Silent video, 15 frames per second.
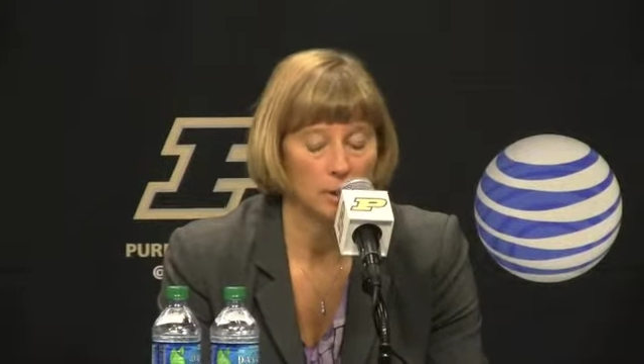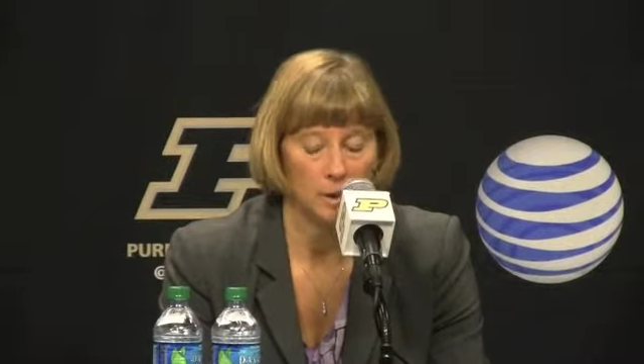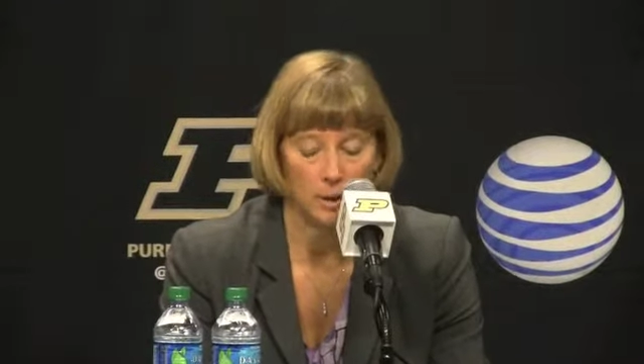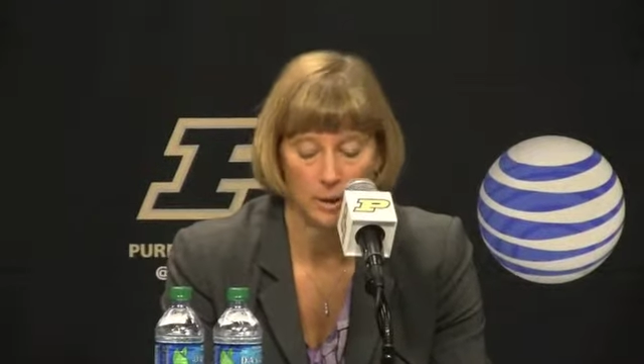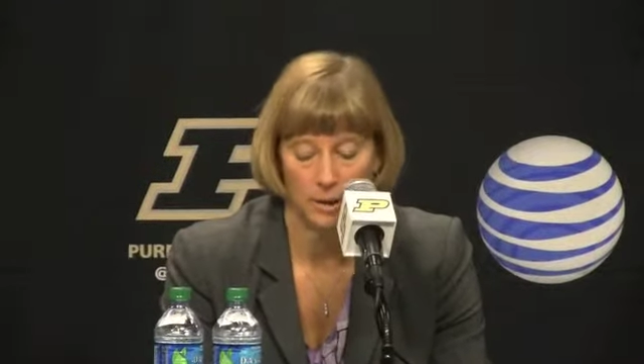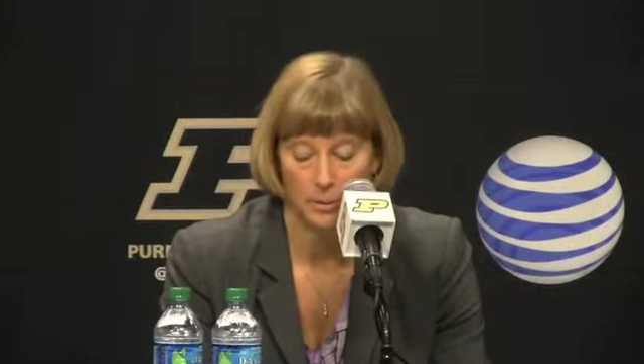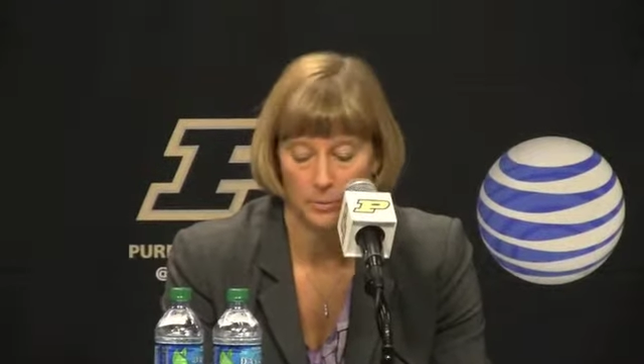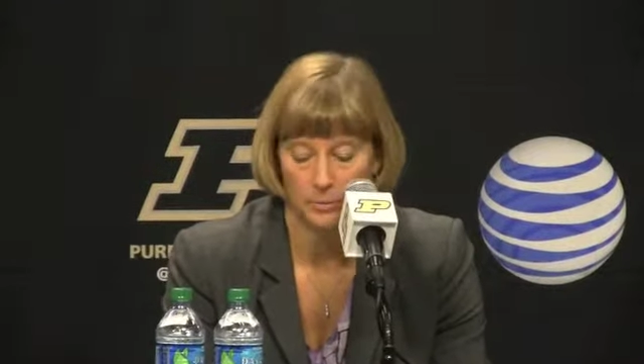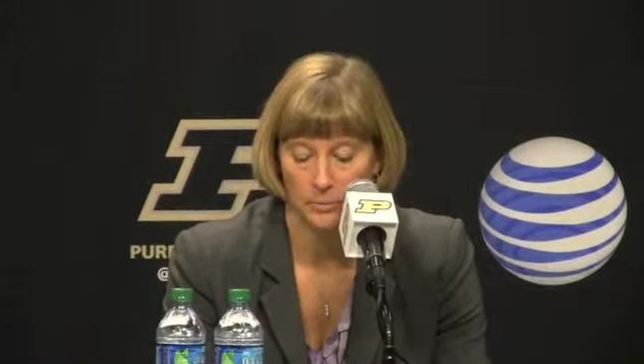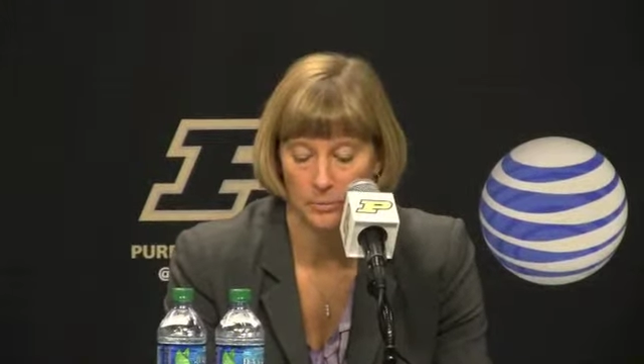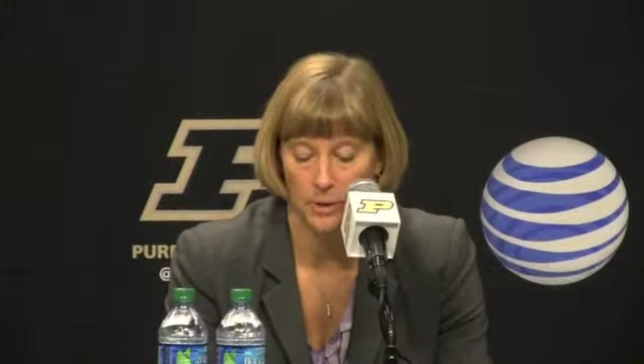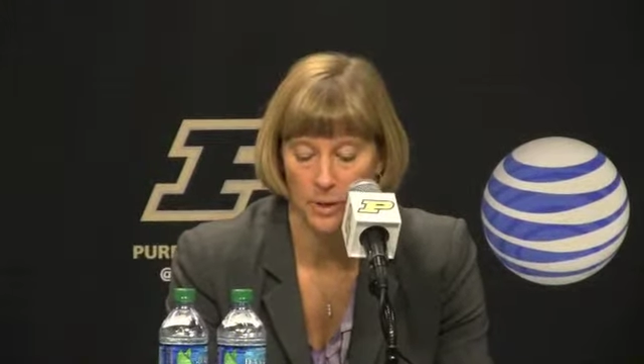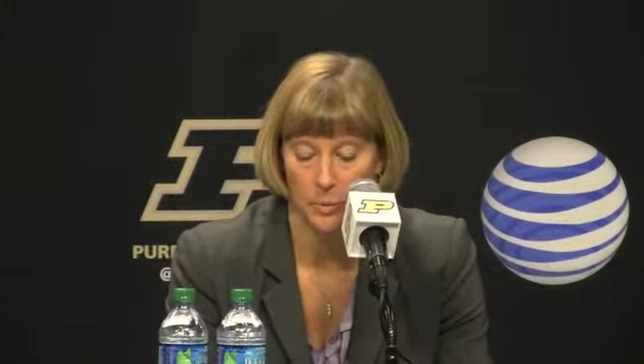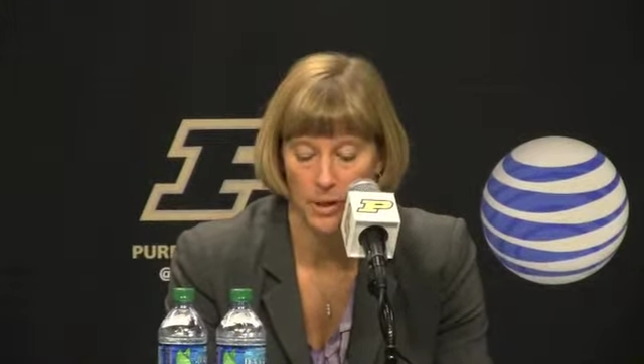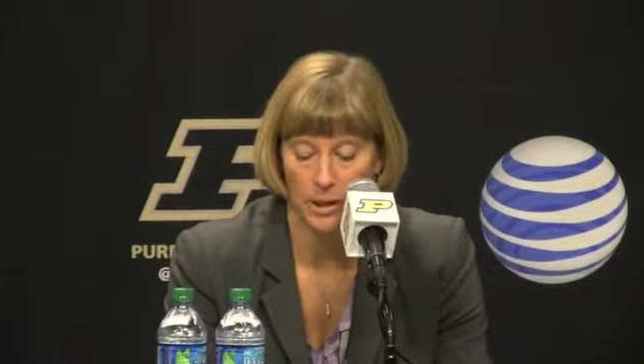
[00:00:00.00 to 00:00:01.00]

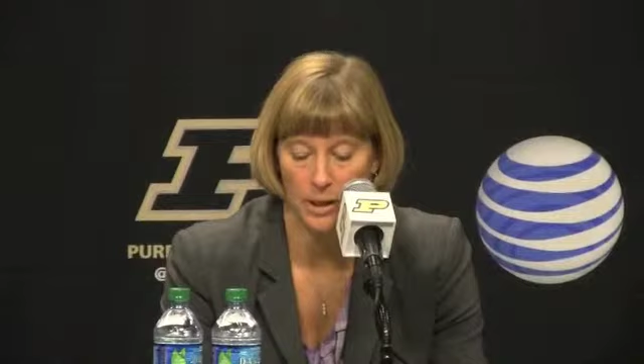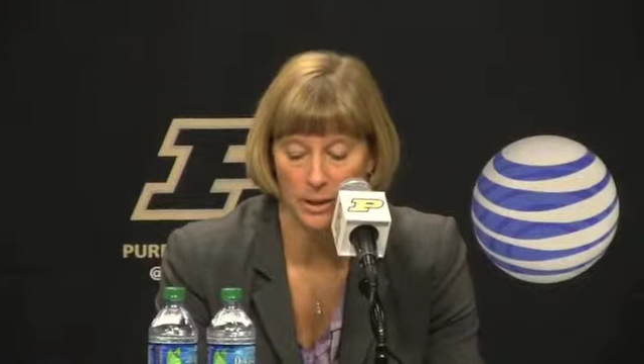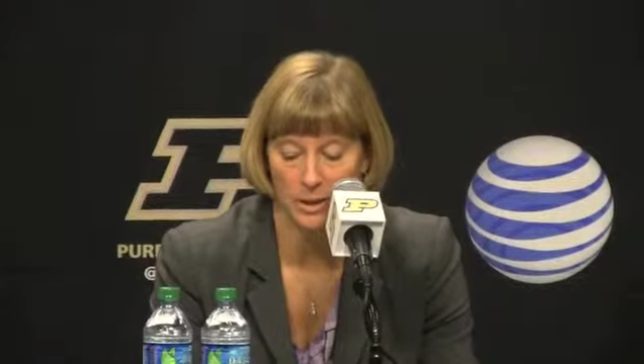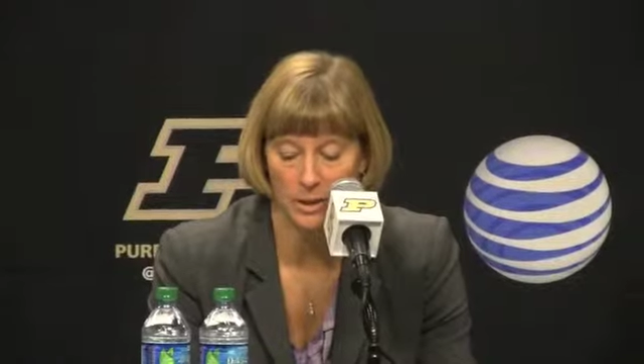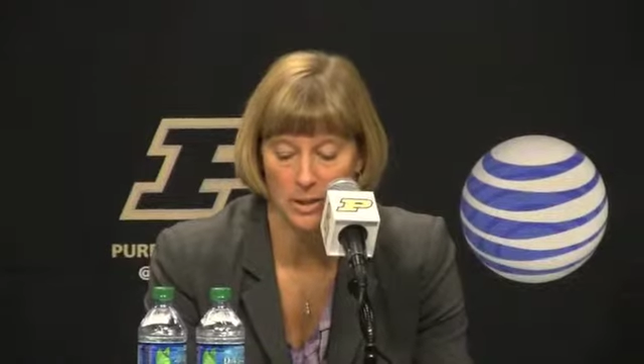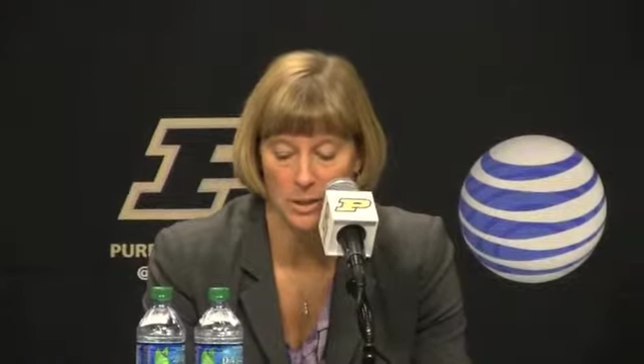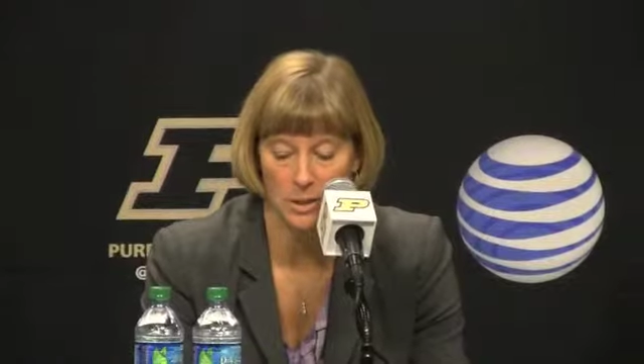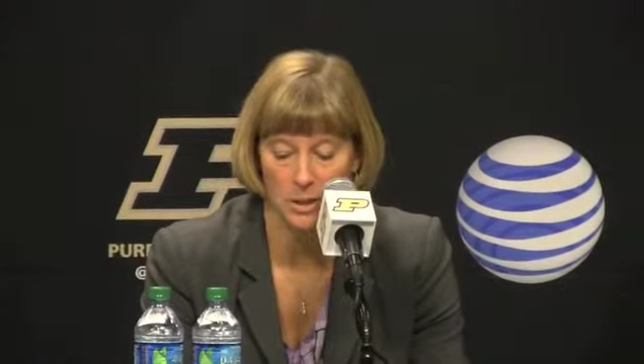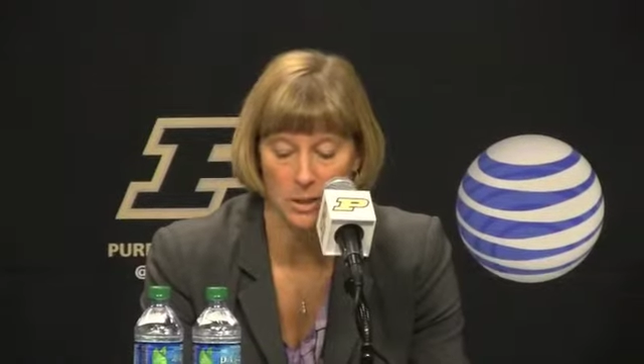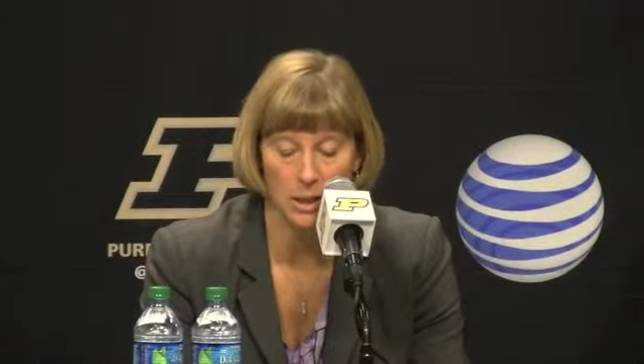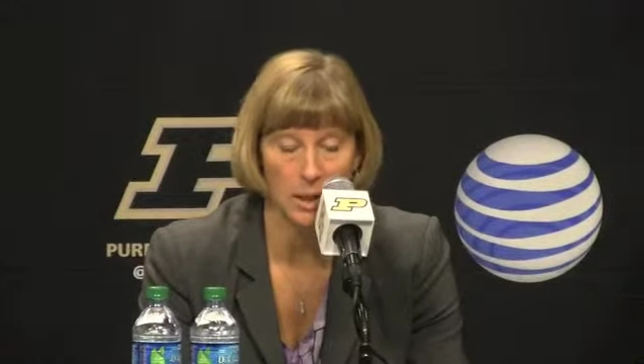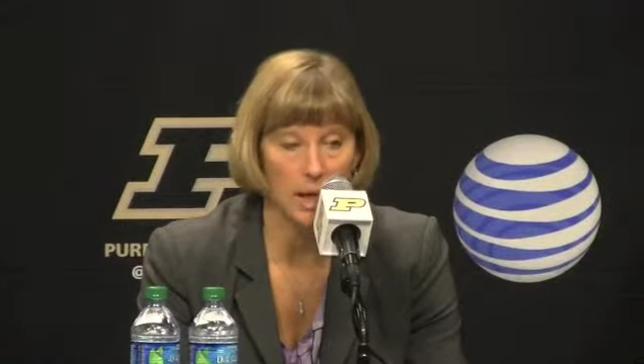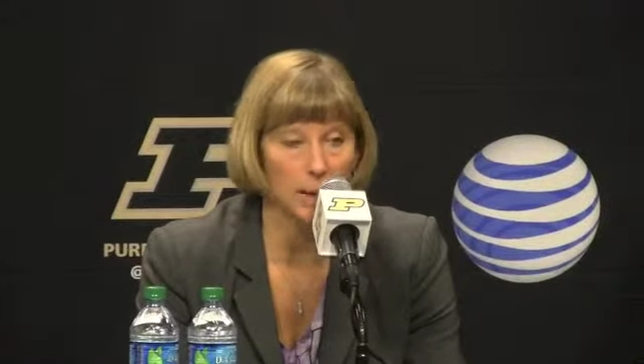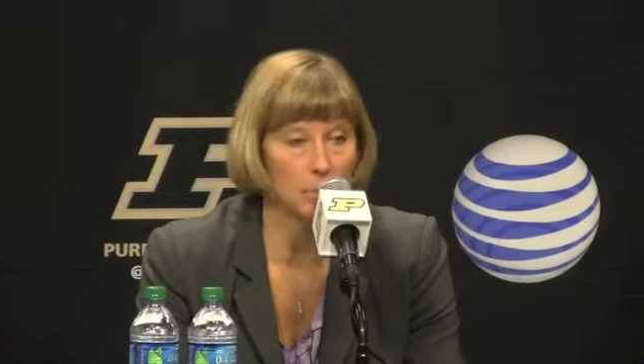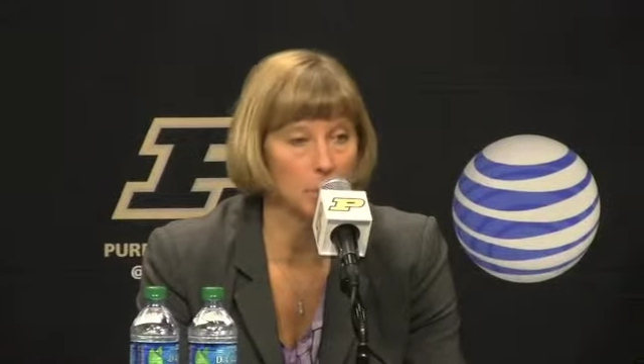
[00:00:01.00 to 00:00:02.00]
And we didn't listen to
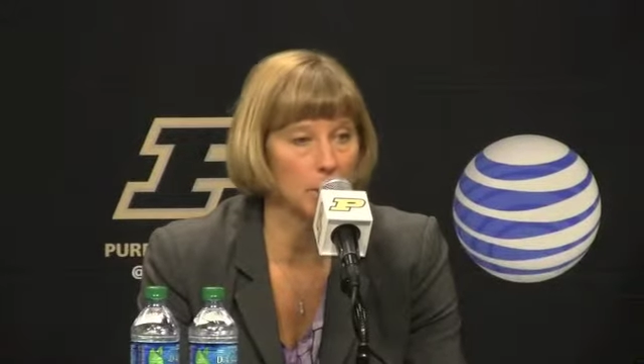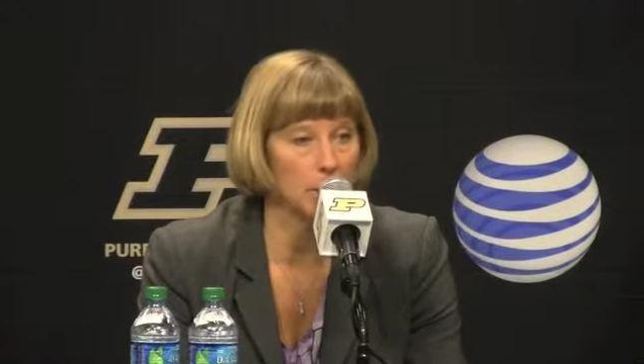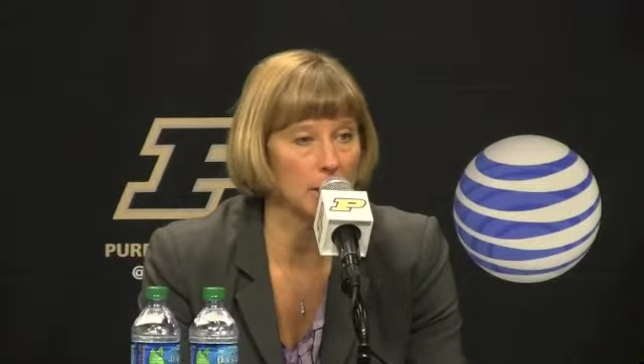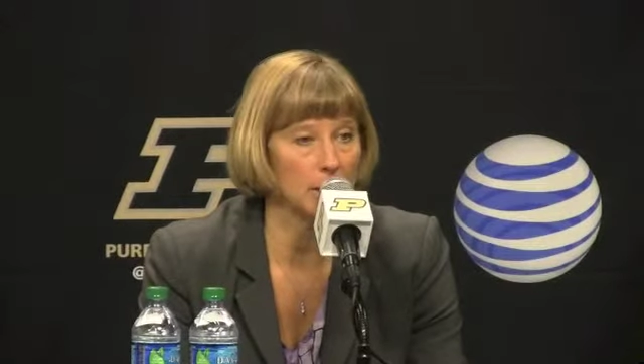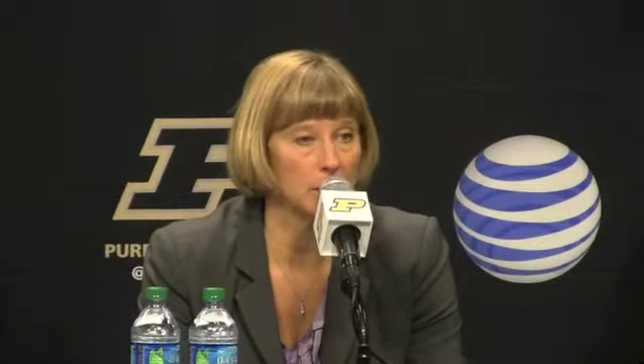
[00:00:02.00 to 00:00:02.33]
the game plan.